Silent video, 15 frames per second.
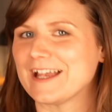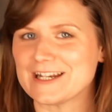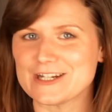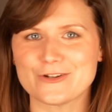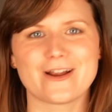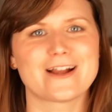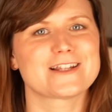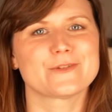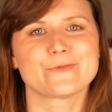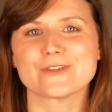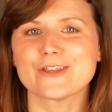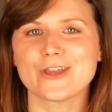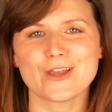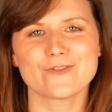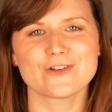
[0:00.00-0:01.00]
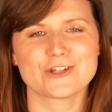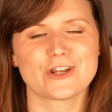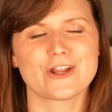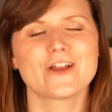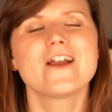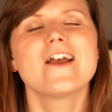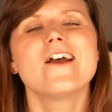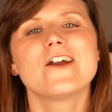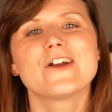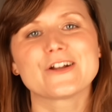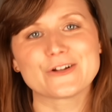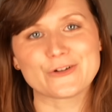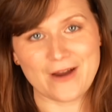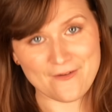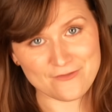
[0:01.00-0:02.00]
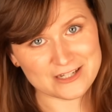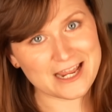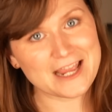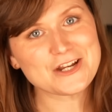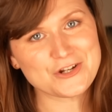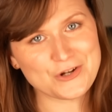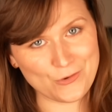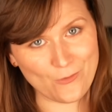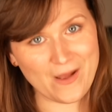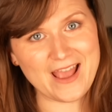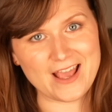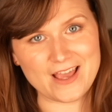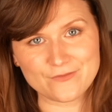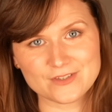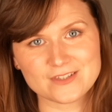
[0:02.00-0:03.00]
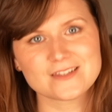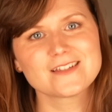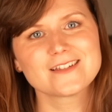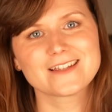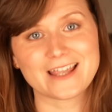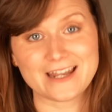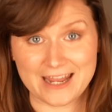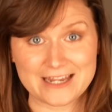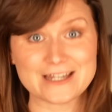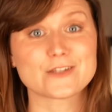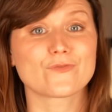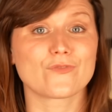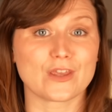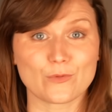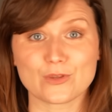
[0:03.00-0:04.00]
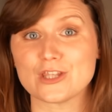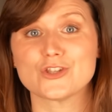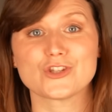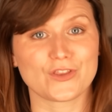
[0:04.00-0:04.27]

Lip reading: interacted with curvature, gravitational waves can interfere with each